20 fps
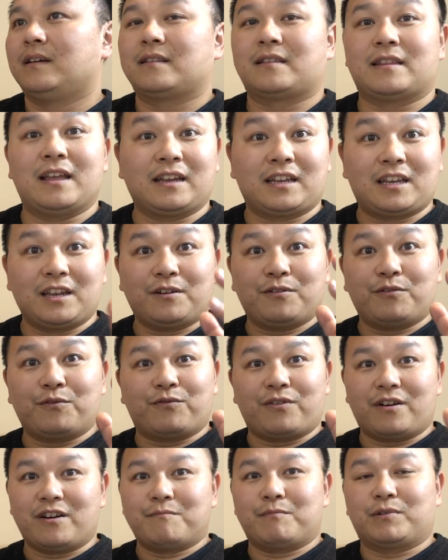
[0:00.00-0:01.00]
Thank you
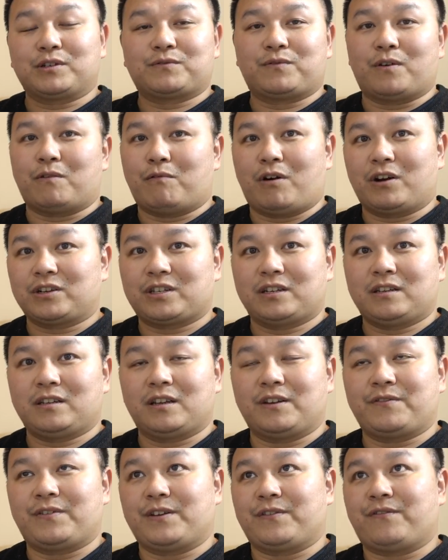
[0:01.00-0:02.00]
very much for watching.
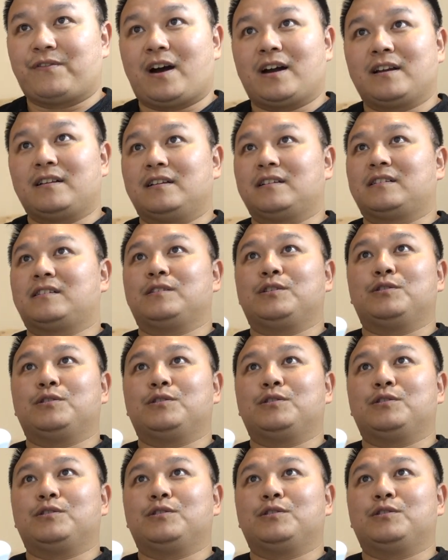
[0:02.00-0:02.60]
If you find this